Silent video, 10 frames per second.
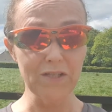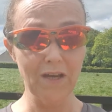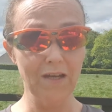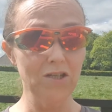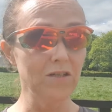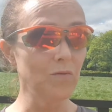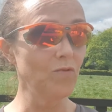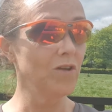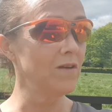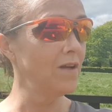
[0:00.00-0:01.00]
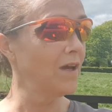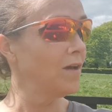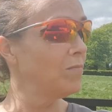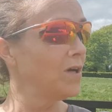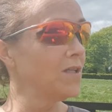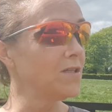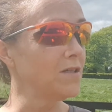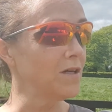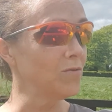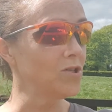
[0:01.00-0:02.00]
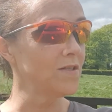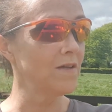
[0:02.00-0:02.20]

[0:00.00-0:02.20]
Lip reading: I actually ended up running 8 miles today, which is